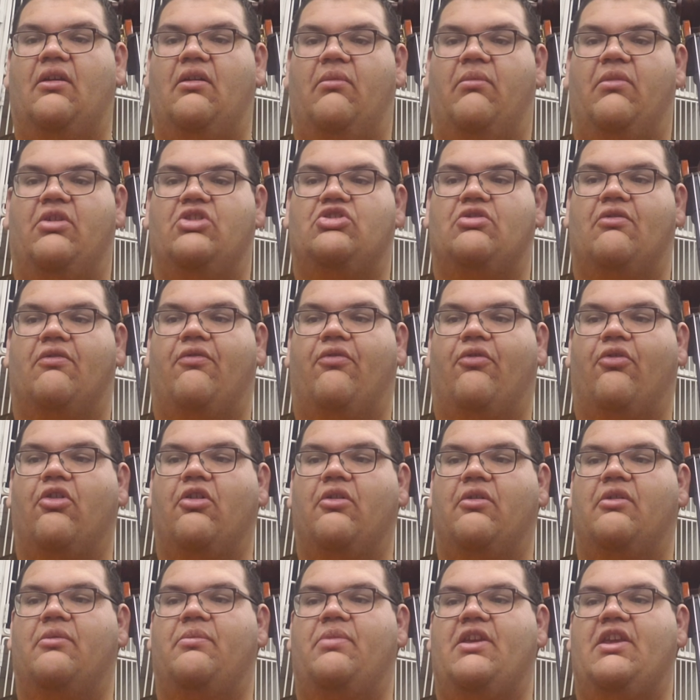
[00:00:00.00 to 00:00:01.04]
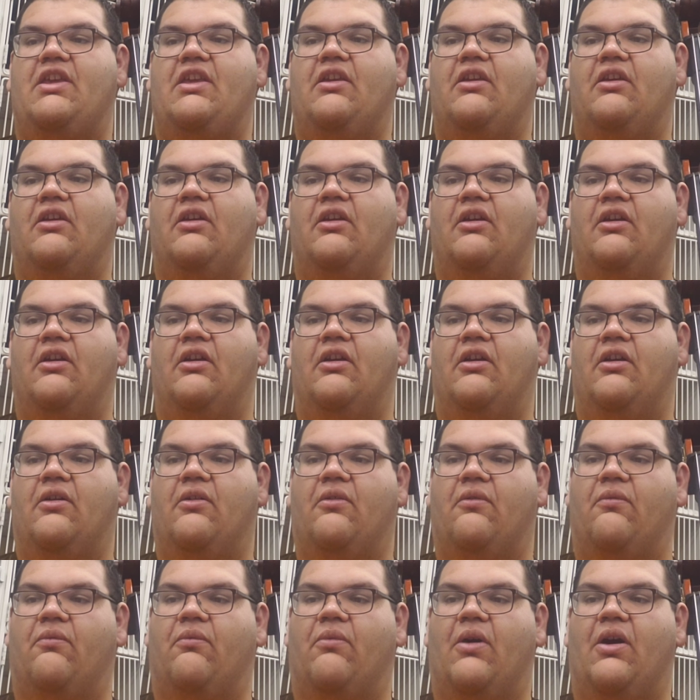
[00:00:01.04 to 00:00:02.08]
Measure 4 would be
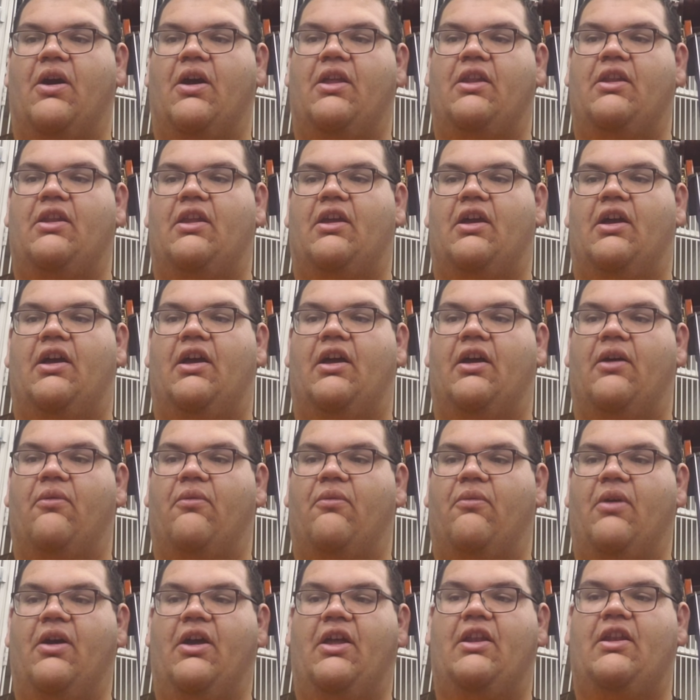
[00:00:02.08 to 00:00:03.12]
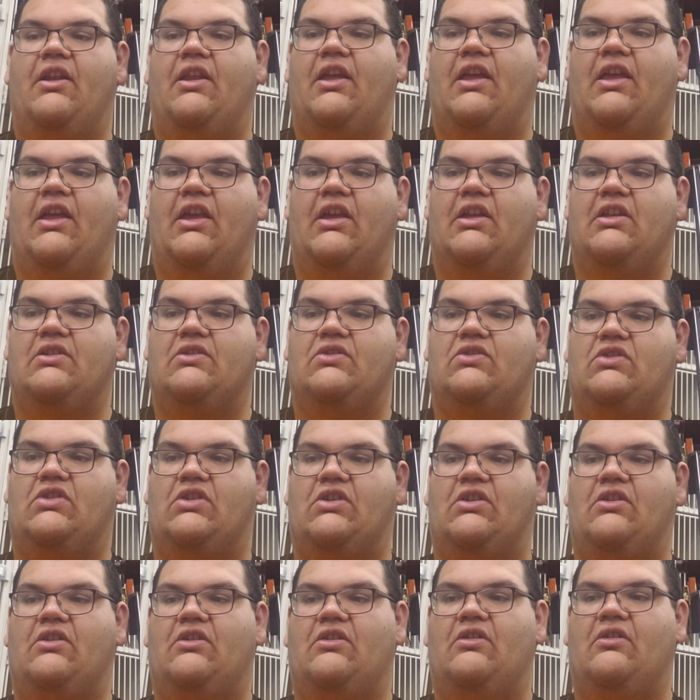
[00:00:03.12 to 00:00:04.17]
1, 1 and
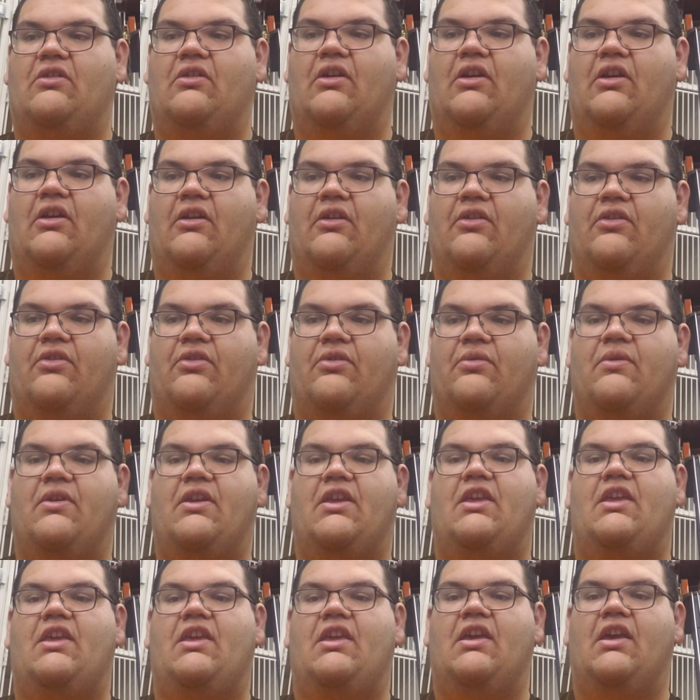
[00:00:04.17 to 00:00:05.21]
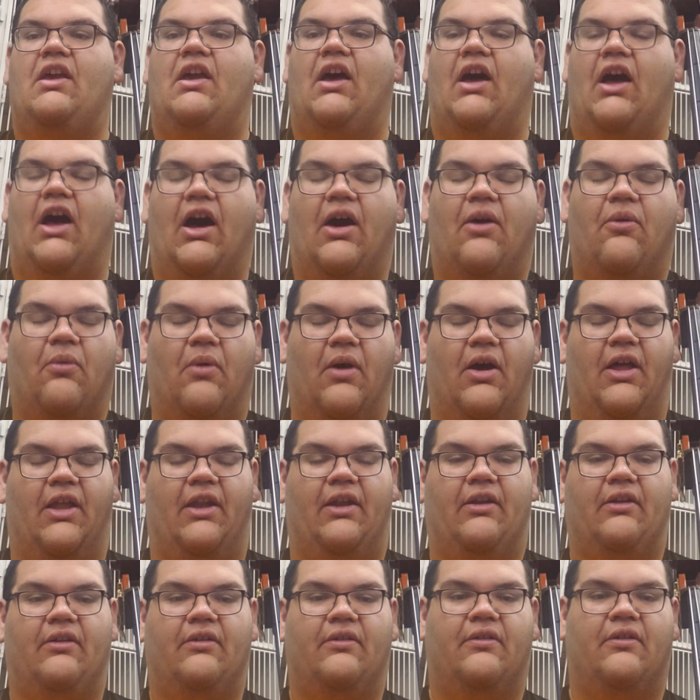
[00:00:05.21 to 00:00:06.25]
2, 3,
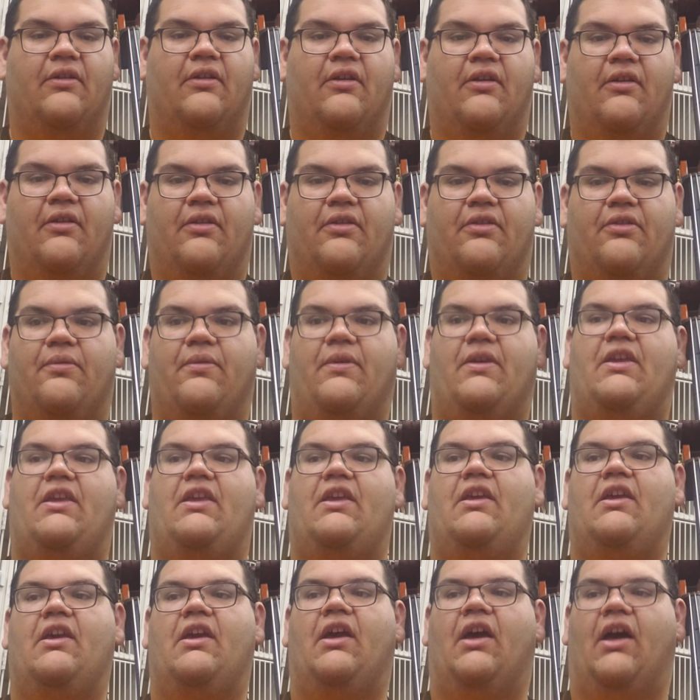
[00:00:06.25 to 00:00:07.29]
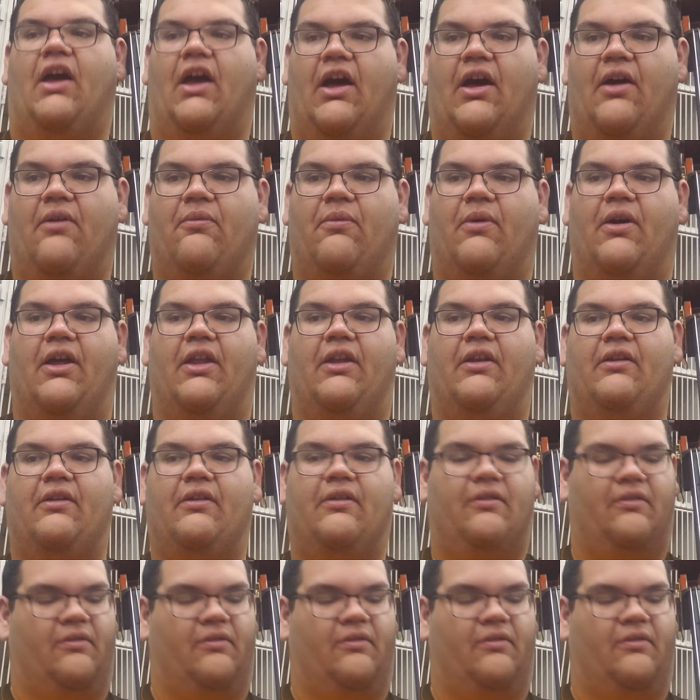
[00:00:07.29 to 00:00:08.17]
1, 3, 1.